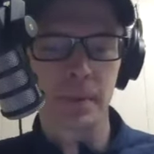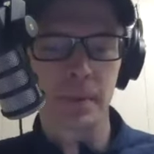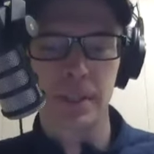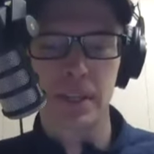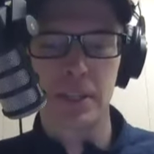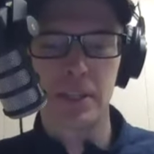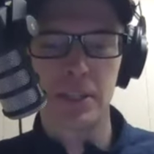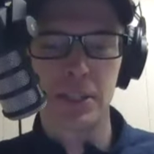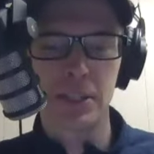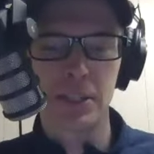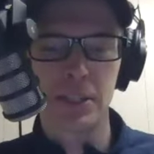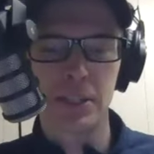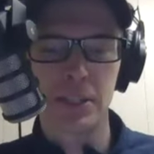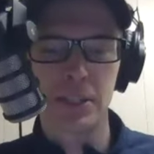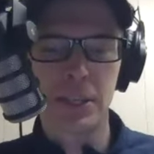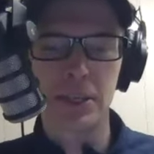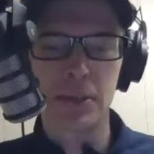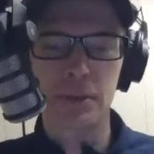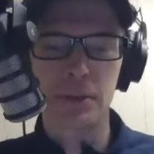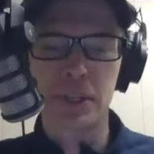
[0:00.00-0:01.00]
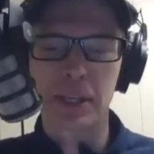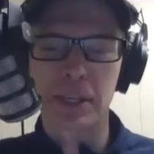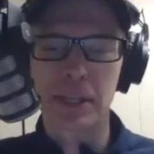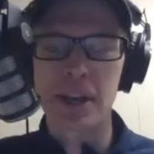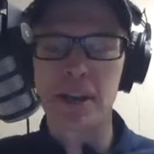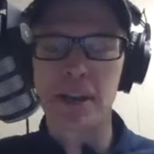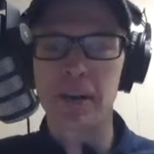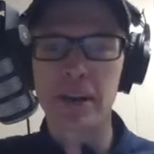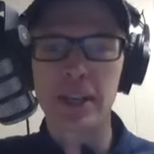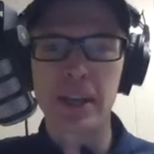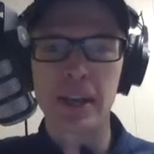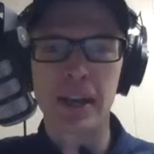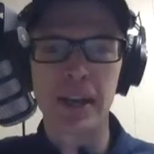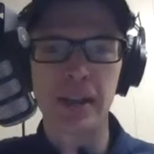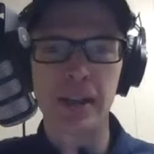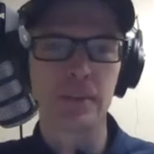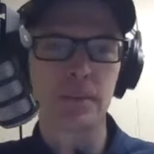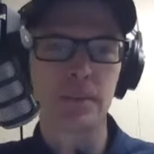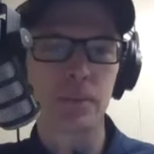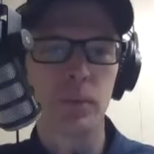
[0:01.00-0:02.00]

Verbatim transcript: continue to carry on